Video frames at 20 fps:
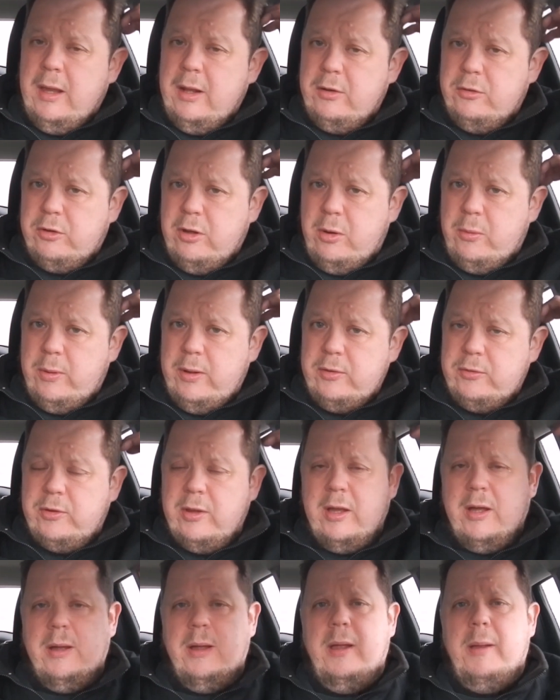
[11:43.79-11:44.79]
And as
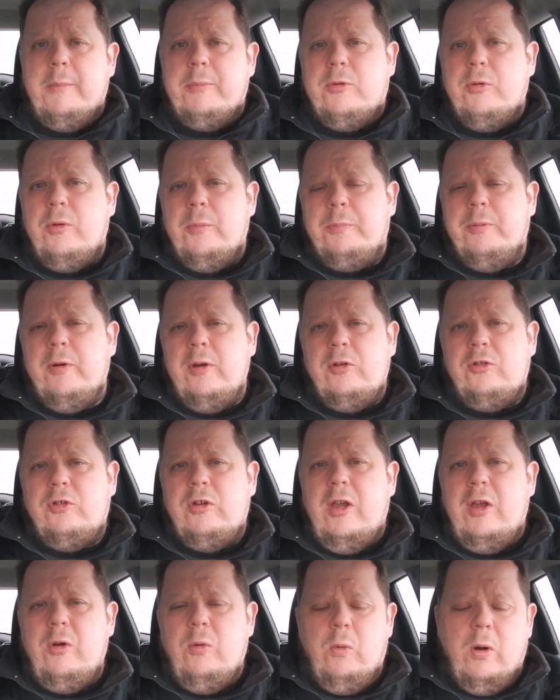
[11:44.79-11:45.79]
always, I do
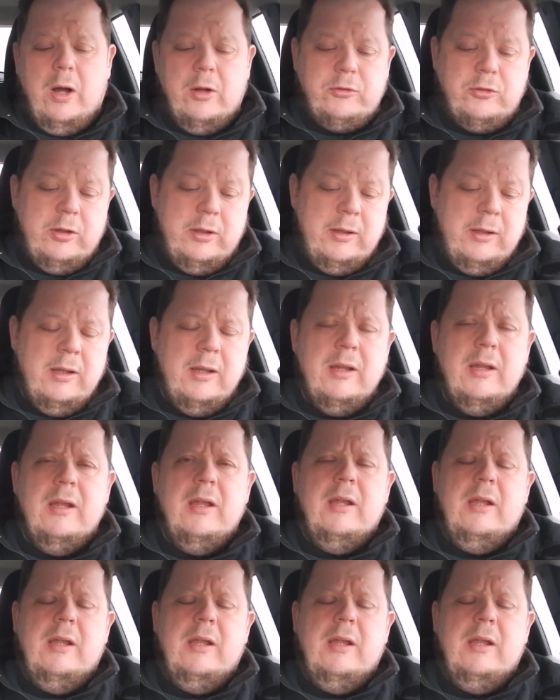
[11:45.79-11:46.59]
appreciate you watching.